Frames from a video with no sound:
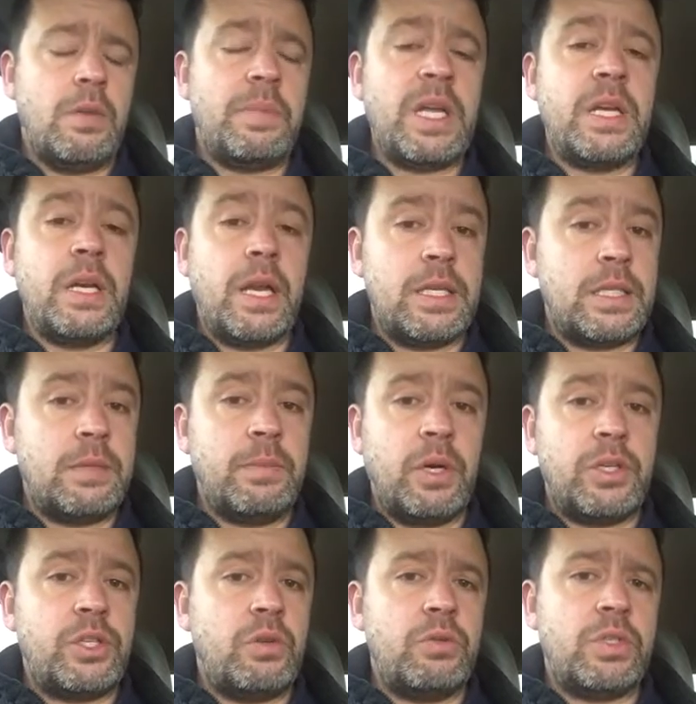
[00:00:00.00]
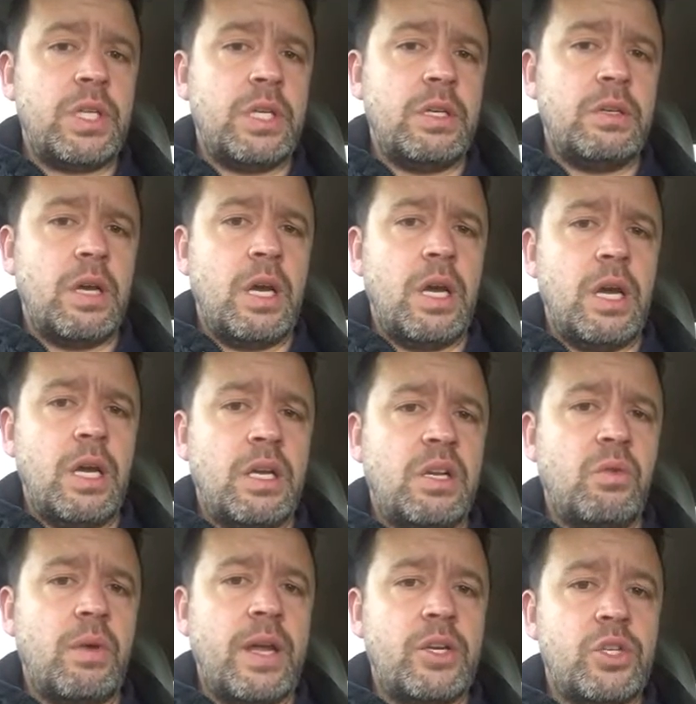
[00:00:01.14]
being lazy by choosing
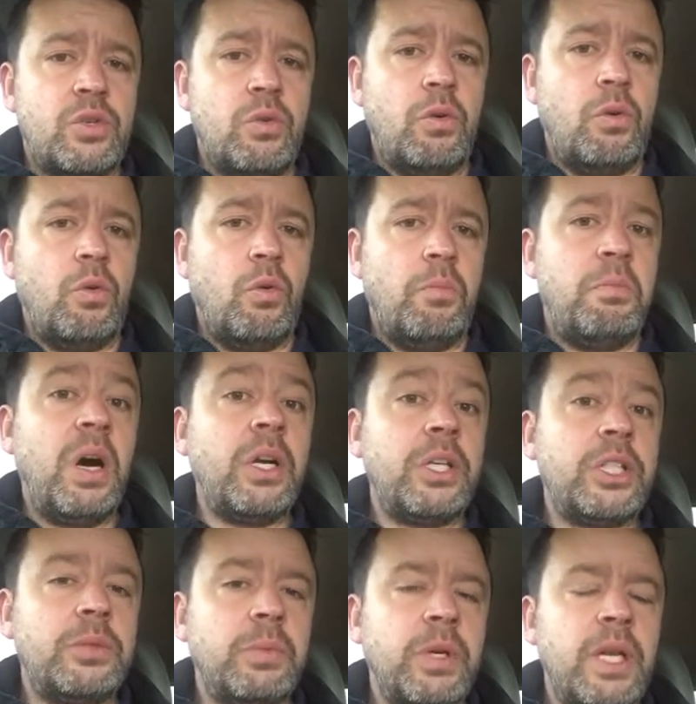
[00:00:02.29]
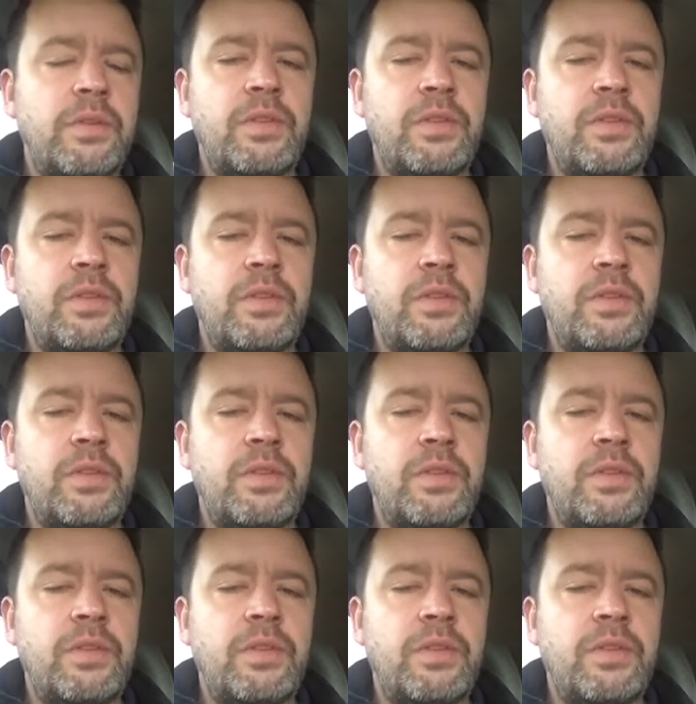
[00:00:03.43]
correction or punishment,